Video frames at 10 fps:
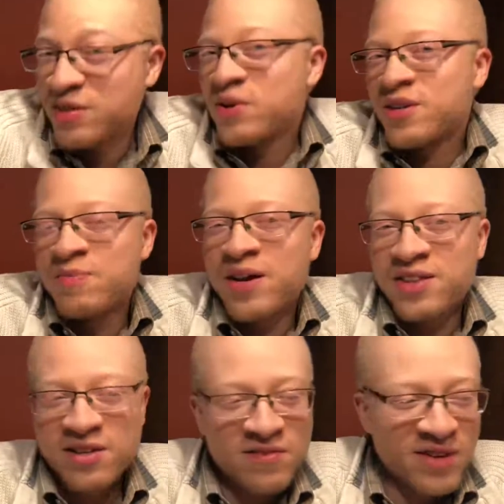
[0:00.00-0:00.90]
you would
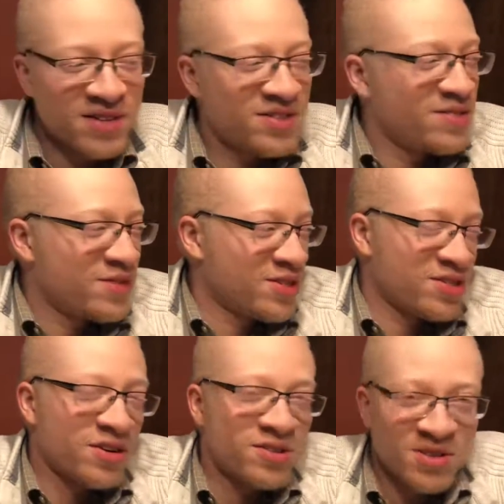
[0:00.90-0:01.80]
expect that if I
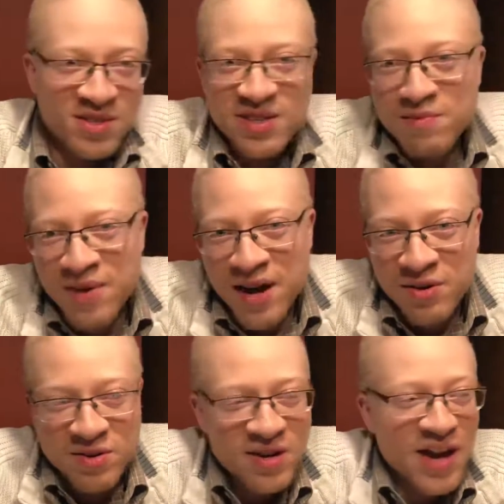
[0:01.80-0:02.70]
discharge the same
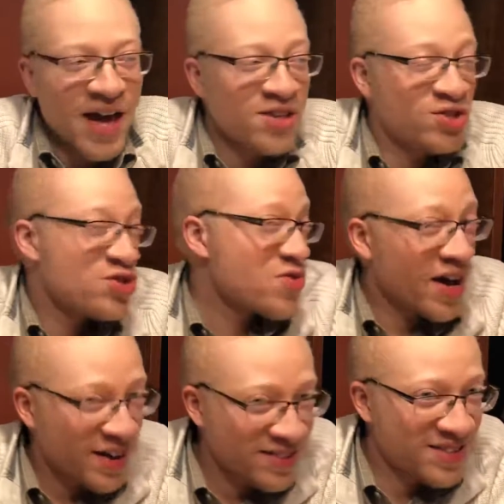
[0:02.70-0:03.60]
battery at
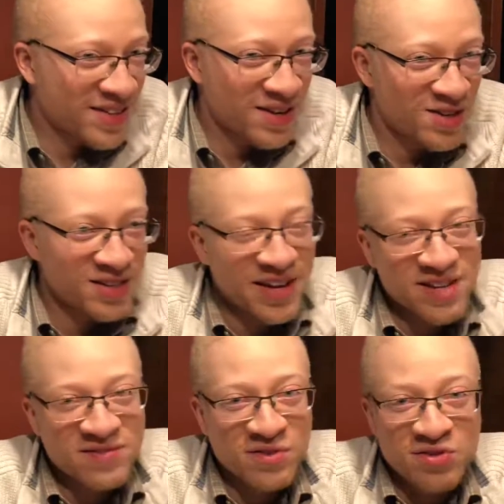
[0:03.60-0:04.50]
2x, that it should
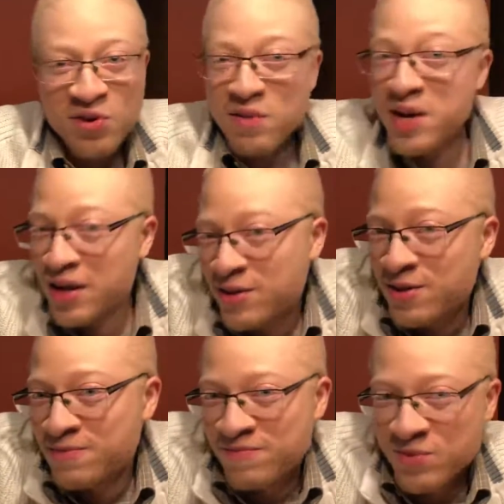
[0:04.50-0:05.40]
last for 30
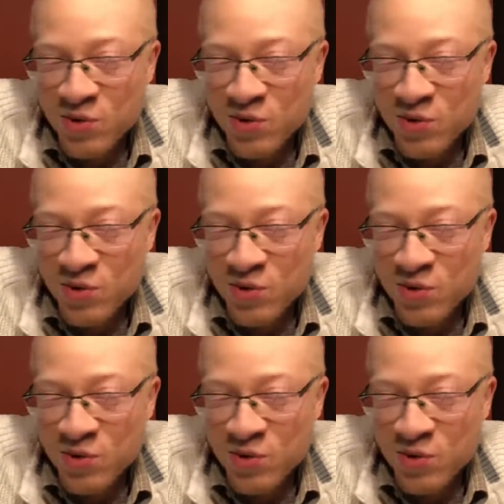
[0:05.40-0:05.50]
minutes.